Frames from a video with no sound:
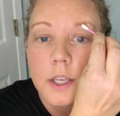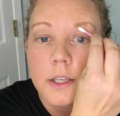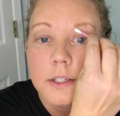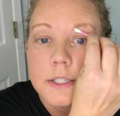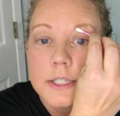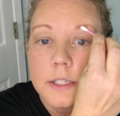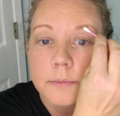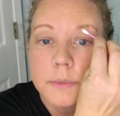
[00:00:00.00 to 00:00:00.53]

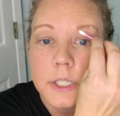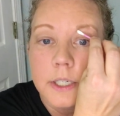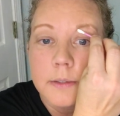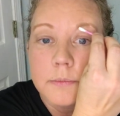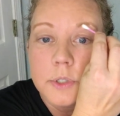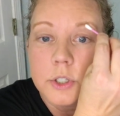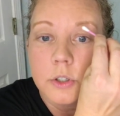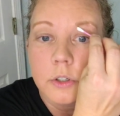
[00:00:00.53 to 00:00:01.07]

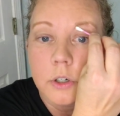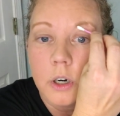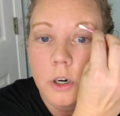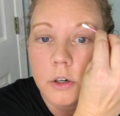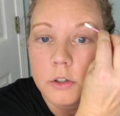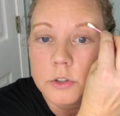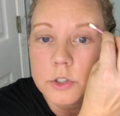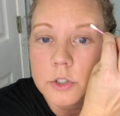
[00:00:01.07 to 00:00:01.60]
Sometimes your
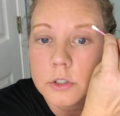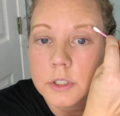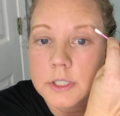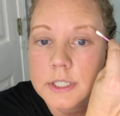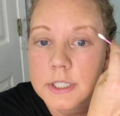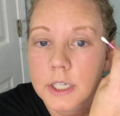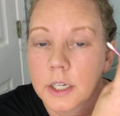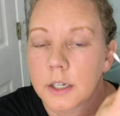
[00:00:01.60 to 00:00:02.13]
arch
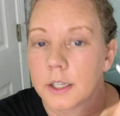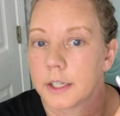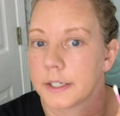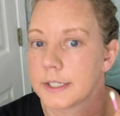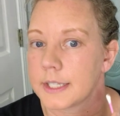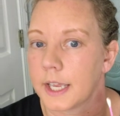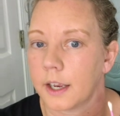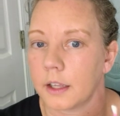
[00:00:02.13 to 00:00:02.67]
is not
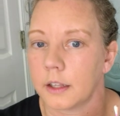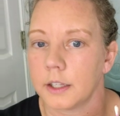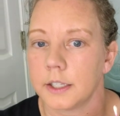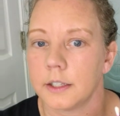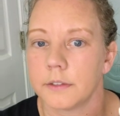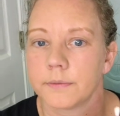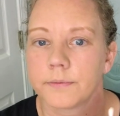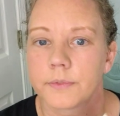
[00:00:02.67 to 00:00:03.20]

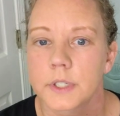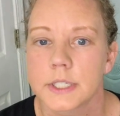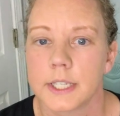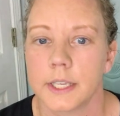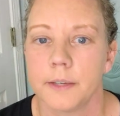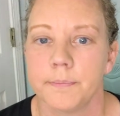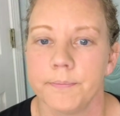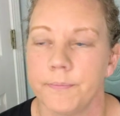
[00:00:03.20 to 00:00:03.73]
exactly the
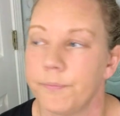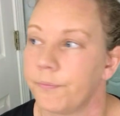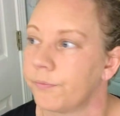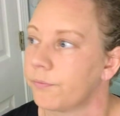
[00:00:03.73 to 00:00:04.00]
same.